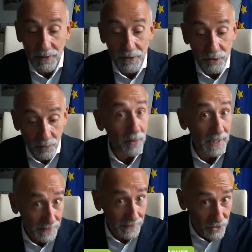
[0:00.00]

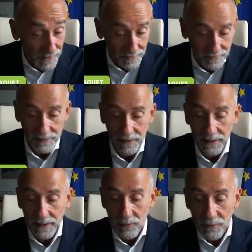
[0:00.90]
renewable energies
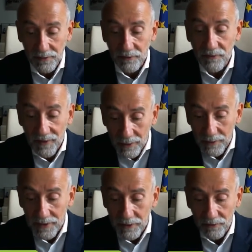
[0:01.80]
with a
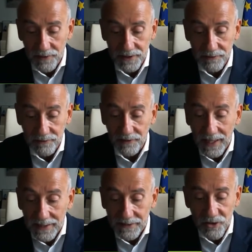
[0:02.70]
very
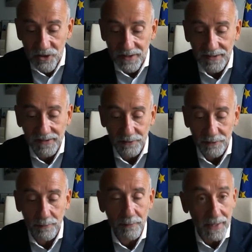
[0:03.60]
innovative energy
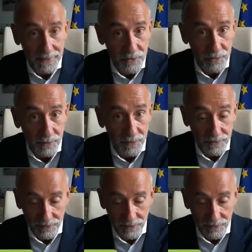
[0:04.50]
system management.